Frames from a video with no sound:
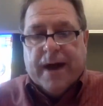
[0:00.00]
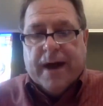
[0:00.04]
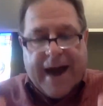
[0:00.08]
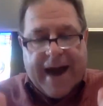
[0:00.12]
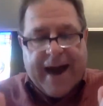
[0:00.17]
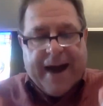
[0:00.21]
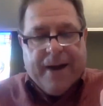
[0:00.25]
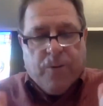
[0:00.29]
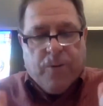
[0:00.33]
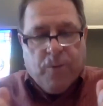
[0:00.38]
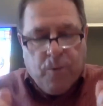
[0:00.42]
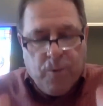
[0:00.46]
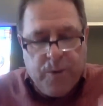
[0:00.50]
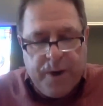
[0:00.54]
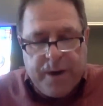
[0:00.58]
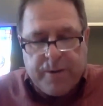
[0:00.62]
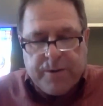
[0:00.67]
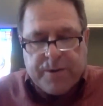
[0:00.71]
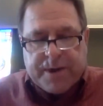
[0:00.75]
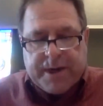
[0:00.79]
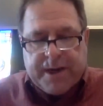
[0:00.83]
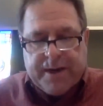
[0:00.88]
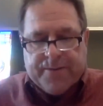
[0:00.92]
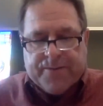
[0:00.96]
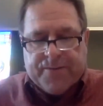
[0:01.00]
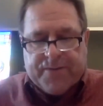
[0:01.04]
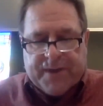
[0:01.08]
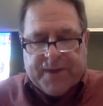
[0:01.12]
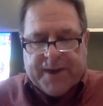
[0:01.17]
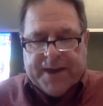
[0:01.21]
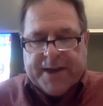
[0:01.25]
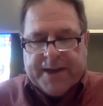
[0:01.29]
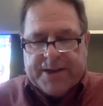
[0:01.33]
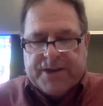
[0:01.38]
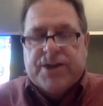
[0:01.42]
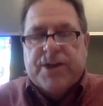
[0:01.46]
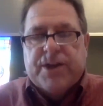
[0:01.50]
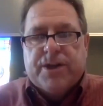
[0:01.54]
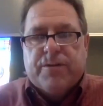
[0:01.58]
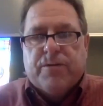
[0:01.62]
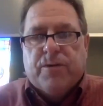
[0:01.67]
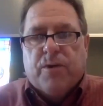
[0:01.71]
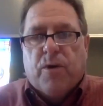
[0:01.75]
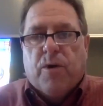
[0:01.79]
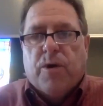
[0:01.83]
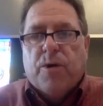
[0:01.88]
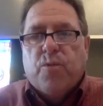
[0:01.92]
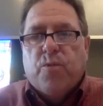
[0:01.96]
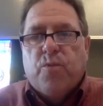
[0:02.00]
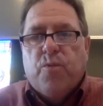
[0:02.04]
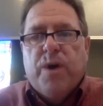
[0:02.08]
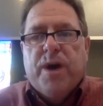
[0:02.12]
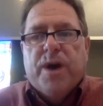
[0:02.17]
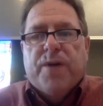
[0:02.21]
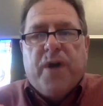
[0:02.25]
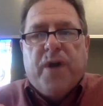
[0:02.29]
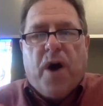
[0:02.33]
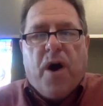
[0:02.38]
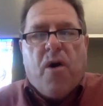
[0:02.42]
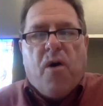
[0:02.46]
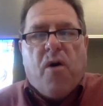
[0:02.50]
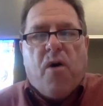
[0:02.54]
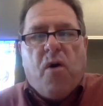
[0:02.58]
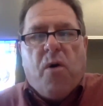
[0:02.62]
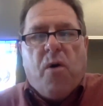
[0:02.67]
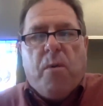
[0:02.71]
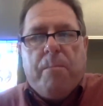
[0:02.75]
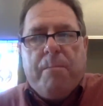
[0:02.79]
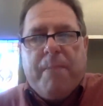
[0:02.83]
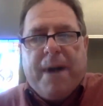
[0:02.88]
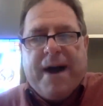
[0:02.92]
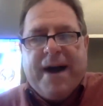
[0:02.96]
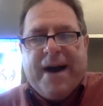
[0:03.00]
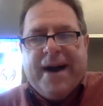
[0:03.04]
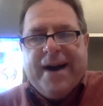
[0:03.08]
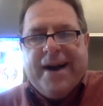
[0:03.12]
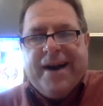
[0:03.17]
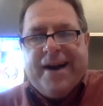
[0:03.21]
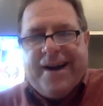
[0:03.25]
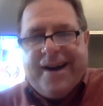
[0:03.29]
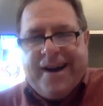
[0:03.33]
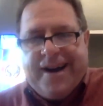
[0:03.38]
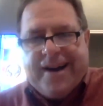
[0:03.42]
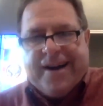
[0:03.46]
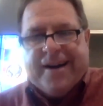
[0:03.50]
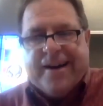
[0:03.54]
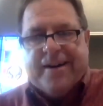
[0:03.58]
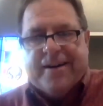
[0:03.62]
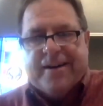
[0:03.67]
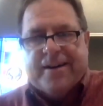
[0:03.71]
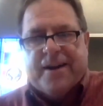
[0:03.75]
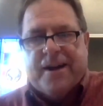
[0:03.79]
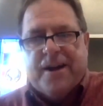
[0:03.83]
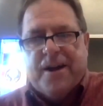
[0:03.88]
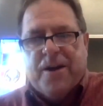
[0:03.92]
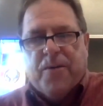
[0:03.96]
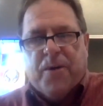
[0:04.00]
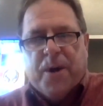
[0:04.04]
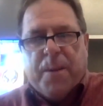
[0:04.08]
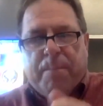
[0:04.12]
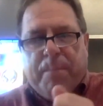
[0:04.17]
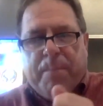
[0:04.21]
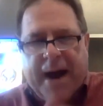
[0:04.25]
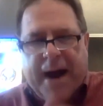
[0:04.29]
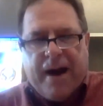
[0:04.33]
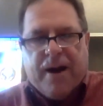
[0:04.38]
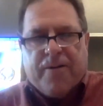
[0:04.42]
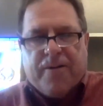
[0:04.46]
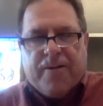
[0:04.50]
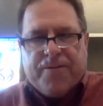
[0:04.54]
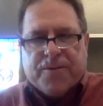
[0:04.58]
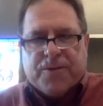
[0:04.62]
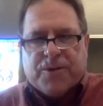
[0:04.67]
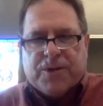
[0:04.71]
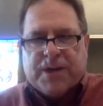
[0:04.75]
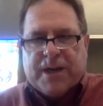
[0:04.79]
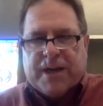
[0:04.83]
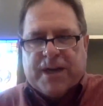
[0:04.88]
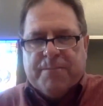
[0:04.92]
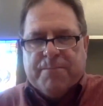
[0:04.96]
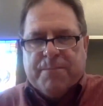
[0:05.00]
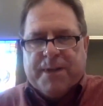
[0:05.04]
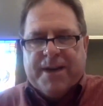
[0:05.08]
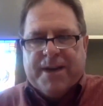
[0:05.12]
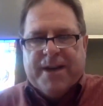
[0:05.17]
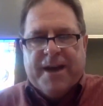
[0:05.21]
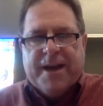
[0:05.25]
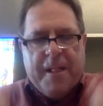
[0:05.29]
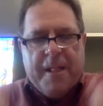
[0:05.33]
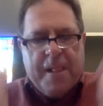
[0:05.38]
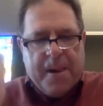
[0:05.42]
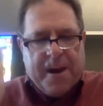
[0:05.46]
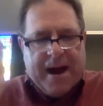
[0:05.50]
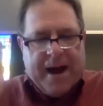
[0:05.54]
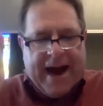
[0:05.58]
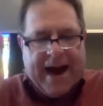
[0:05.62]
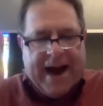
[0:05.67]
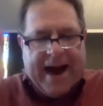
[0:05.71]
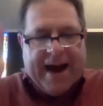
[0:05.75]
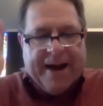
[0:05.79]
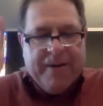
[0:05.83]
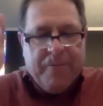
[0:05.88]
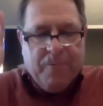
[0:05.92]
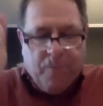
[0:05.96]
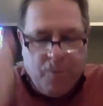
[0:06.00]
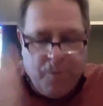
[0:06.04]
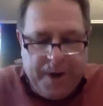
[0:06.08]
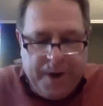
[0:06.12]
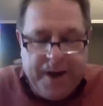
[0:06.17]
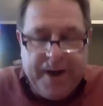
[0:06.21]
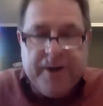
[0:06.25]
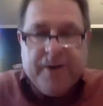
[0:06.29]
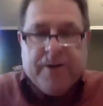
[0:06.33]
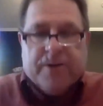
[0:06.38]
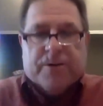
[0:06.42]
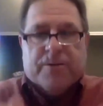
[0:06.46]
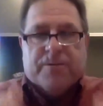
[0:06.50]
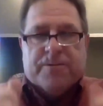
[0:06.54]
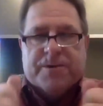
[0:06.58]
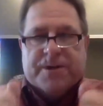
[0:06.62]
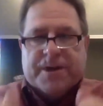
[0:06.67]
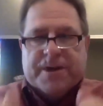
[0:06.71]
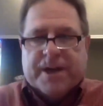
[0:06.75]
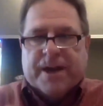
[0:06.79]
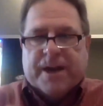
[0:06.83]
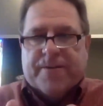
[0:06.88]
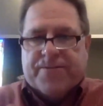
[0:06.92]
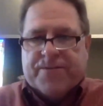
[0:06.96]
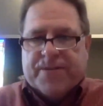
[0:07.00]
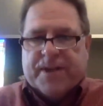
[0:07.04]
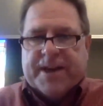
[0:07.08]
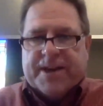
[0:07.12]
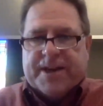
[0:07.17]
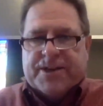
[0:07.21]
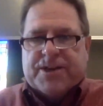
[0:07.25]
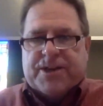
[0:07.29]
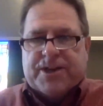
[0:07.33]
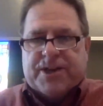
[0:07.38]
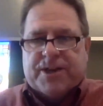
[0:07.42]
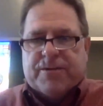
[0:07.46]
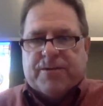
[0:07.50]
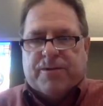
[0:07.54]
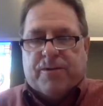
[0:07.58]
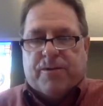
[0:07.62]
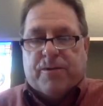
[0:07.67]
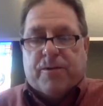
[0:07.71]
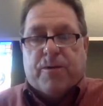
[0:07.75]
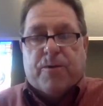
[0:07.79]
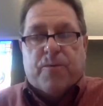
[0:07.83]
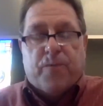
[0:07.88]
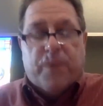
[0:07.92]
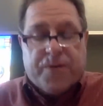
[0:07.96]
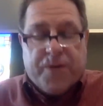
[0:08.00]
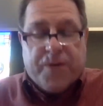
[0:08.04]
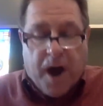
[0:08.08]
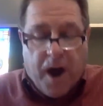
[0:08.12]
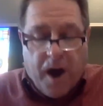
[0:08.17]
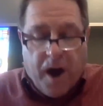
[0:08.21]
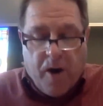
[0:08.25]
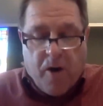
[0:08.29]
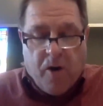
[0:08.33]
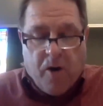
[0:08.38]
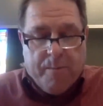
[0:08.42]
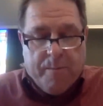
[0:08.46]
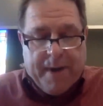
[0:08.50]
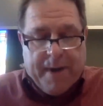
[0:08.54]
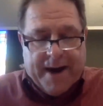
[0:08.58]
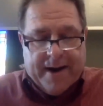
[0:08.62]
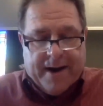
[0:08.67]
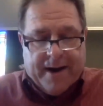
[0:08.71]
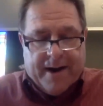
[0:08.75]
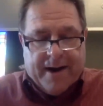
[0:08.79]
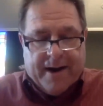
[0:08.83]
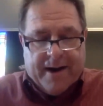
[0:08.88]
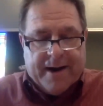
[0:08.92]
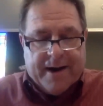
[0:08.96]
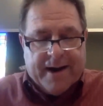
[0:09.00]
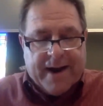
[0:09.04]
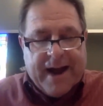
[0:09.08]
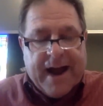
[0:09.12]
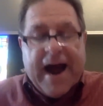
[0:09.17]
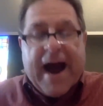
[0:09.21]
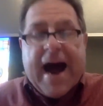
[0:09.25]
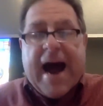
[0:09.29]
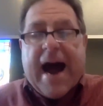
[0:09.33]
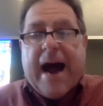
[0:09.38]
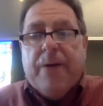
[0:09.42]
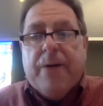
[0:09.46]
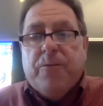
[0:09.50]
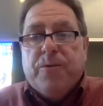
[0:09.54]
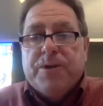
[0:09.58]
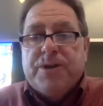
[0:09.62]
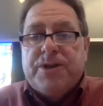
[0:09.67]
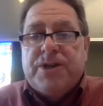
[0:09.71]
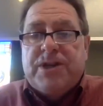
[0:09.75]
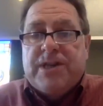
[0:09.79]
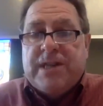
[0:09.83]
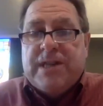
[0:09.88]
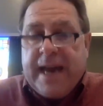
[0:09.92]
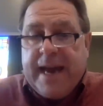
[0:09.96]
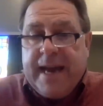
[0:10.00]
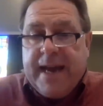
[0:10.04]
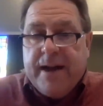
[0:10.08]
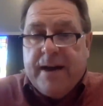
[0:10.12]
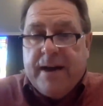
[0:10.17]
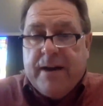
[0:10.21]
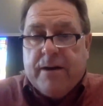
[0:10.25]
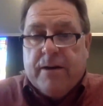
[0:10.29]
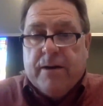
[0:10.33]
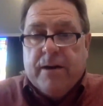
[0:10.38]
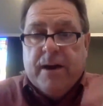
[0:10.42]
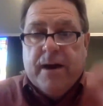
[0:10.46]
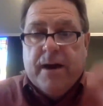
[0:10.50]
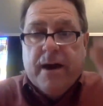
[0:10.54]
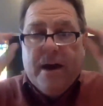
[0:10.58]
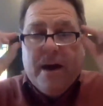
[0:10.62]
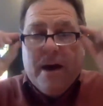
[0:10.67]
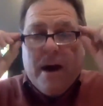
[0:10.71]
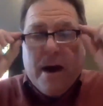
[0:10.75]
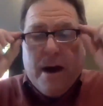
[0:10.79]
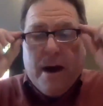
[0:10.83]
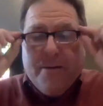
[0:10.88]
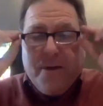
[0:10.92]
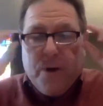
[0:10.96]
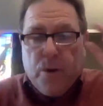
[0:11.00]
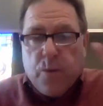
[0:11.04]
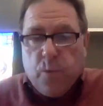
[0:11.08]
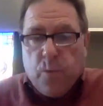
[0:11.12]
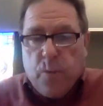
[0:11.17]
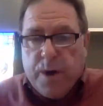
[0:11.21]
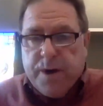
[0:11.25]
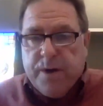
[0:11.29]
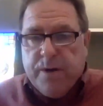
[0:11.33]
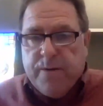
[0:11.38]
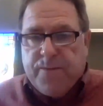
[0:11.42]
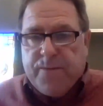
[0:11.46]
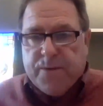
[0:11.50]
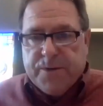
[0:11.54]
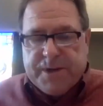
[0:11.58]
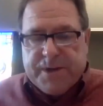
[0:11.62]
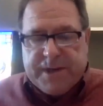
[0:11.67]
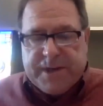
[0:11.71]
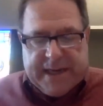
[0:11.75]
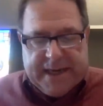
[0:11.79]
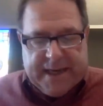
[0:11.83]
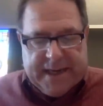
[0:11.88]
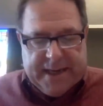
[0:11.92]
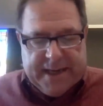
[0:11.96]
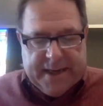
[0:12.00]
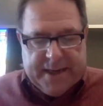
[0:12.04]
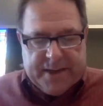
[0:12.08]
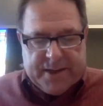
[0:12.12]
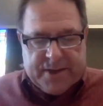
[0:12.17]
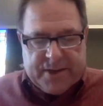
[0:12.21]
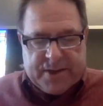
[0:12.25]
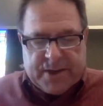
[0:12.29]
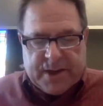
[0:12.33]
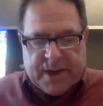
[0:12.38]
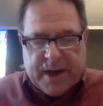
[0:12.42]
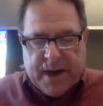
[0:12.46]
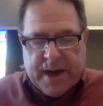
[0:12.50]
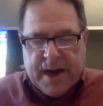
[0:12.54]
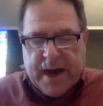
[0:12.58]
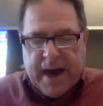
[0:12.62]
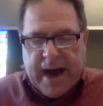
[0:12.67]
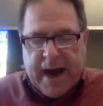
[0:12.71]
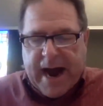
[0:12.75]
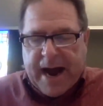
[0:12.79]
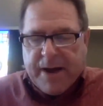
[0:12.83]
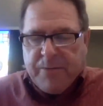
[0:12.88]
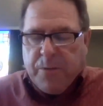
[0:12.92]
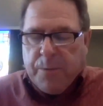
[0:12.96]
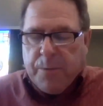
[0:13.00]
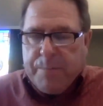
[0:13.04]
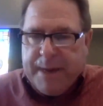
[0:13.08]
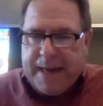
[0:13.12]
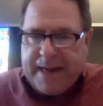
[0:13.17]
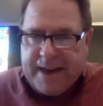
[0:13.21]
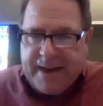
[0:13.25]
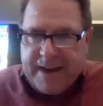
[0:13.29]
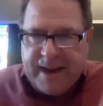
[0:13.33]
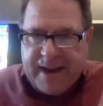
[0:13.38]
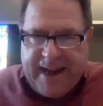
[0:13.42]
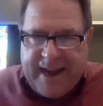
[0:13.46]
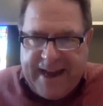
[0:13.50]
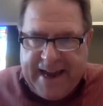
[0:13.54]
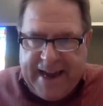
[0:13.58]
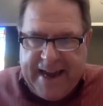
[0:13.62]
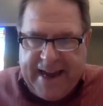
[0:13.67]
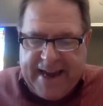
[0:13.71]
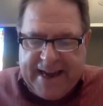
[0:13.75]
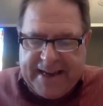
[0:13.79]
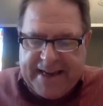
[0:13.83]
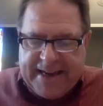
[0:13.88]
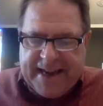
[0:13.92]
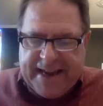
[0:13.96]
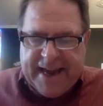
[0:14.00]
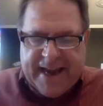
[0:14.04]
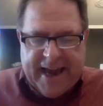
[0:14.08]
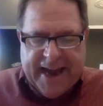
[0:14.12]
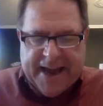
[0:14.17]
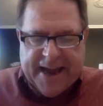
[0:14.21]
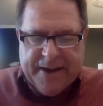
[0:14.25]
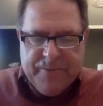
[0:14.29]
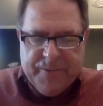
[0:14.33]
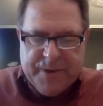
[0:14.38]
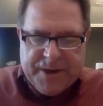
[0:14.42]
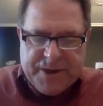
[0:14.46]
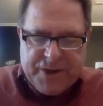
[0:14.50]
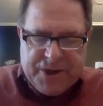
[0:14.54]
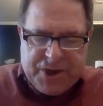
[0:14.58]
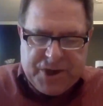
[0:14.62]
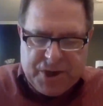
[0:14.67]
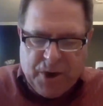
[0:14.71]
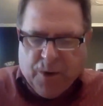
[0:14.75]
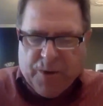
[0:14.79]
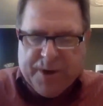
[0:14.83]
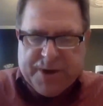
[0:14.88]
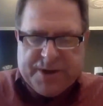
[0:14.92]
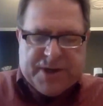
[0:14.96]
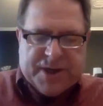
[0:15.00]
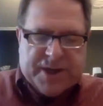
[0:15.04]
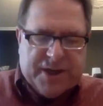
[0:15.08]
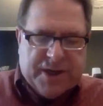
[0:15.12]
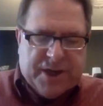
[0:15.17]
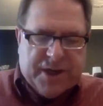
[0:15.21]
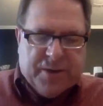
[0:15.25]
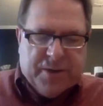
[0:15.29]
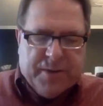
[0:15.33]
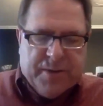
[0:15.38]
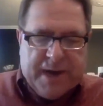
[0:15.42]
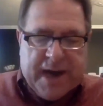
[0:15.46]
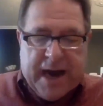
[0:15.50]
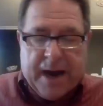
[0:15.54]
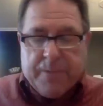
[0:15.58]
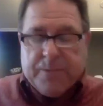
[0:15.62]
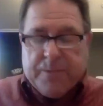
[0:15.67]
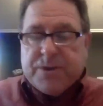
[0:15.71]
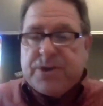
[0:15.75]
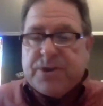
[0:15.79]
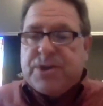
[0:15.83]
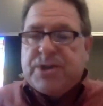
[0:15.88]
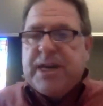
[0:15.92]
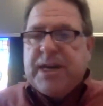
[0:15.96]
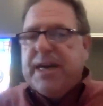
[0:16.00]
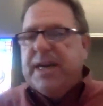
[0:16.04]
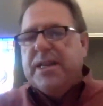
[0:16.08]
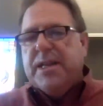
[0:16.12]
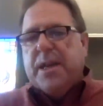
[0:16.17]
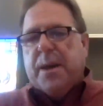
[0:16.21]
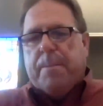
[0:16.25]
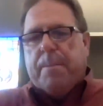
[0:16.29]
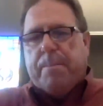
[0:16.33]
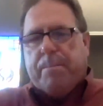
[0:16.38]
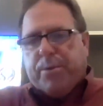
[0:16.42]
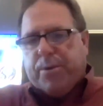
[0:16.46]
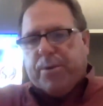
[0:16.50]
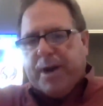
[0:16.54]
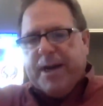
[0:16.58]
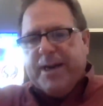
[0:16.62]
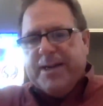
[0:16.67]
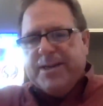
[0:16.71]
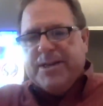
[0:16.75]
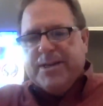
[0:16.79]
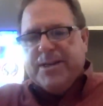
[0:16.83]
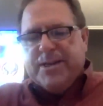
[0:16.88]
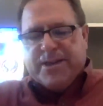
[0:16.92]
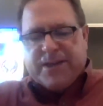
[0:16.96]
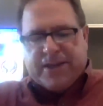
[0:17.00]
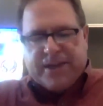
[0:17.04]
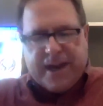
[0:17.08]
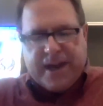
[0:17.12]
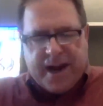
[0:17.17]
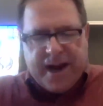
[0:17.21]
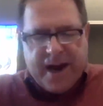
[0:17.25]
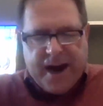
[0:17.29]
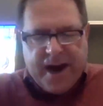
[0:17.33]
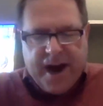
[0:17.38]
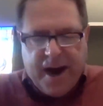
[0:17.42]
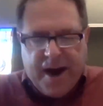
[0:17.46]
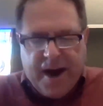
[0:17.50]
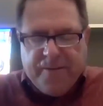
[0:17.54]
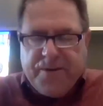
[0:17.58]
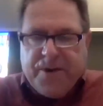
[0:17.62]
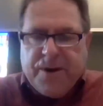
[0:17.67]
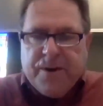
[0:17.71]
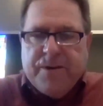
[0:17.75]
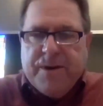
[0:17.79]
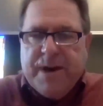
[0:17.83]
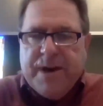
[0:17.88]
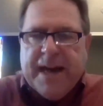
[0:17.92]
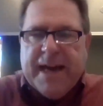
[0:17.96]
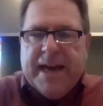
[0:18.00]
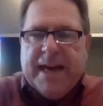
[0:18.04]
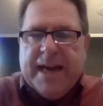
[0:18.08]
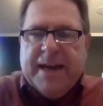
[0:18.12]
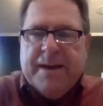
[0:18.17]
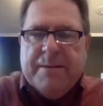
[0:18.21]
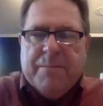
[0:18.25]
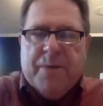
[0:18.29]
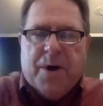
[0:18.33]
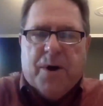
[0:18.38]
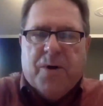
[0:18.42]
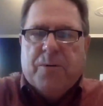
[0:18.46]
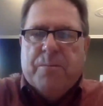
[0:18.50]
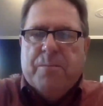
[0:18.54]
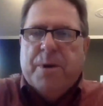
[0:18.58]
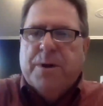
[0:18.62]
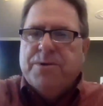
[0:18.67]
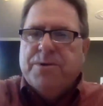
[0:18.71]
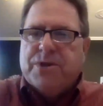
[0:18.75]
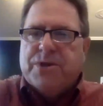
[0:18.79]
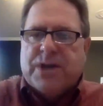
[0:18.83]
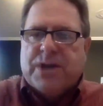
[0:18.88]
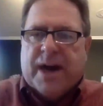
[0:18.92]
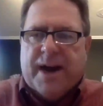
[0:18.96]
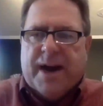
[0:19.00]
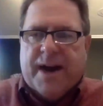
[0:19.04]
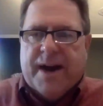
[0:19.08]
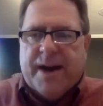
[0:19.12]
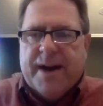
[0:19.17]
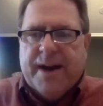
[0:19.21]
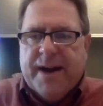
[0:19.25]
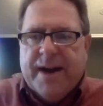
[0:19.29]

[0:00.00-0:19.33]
I will give thanks to you, Lord, with all my heart. What a powerful statement. I will give thanks to you, Lord, with all my heart. I will tell of your wonderful deeds. I will be glad and rejoice in you, and I will sing the praises of your name, O Most High.